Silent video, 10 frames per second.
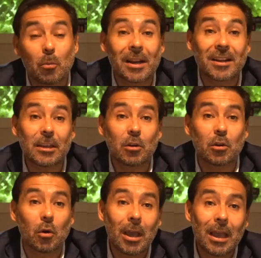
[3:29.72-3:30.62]

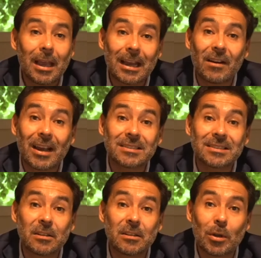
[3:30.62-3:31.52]
decreased in a very
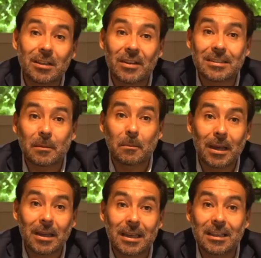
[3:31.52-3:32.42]
encouraging way in the
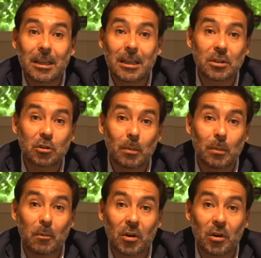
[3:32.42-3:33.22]
top 10%